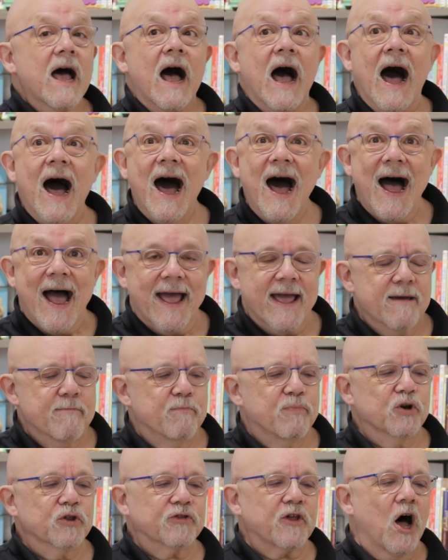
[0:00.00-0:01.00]
I
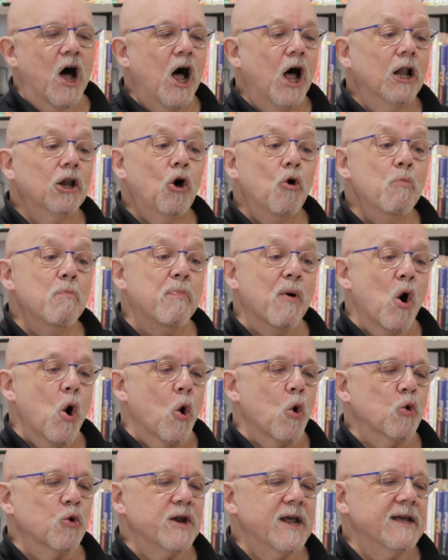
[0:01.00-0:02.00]
put the hollow
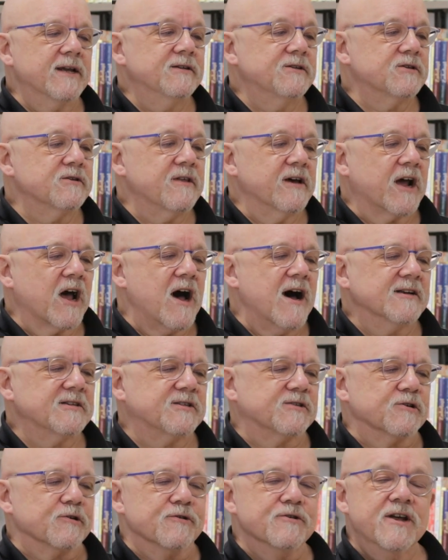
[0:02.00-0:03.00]
bone into the
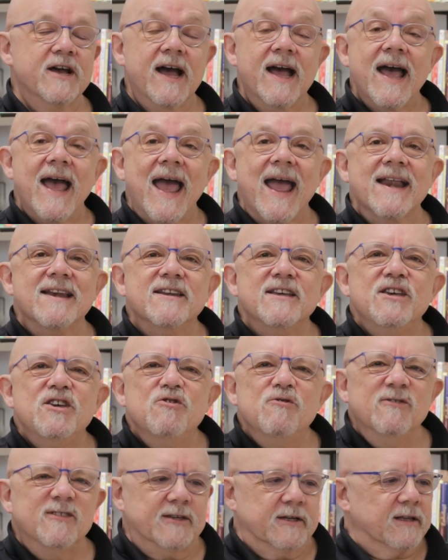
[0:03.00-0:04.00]
custard and
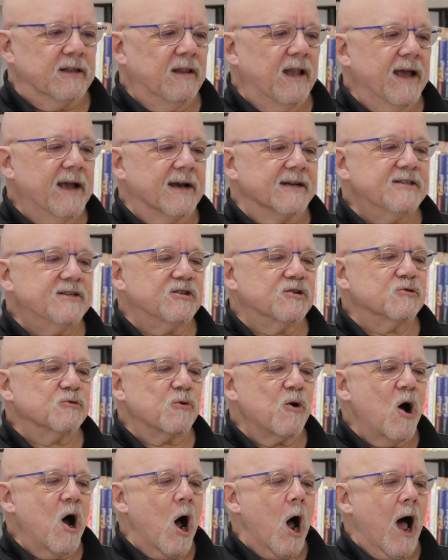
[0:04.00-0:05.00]
use it like a
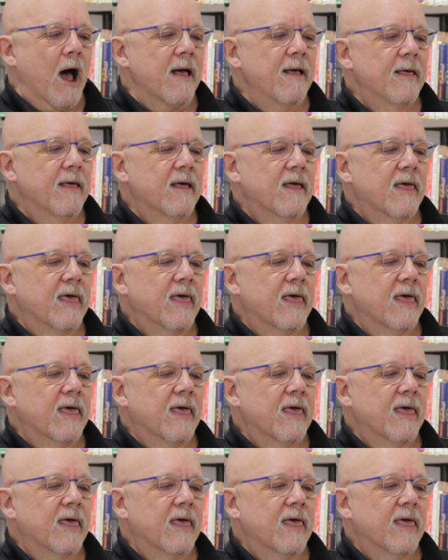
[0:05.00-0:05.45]
straw.